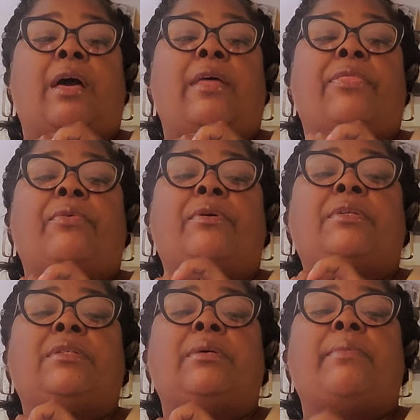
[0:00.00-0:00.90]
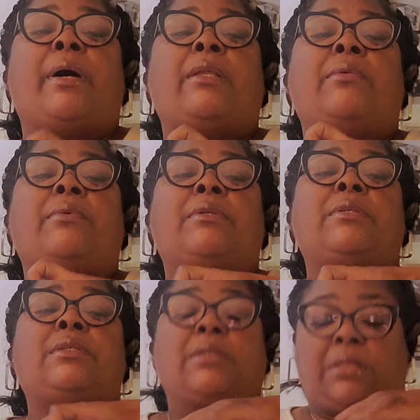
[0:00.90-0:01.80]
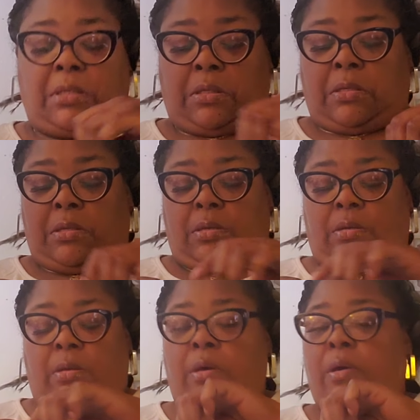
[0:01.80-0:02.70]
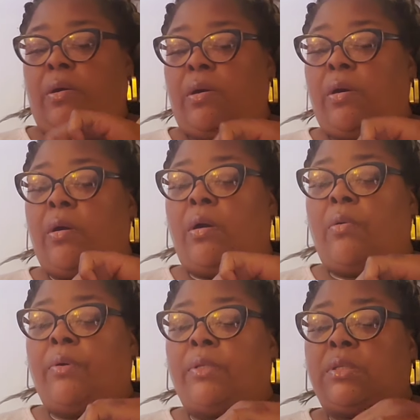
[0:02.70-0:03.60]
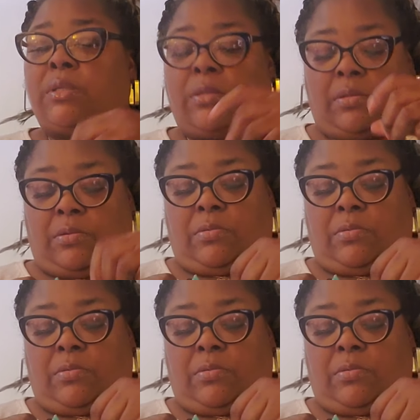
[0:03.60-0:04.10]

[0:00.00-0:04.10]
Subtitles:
thought somebody was going to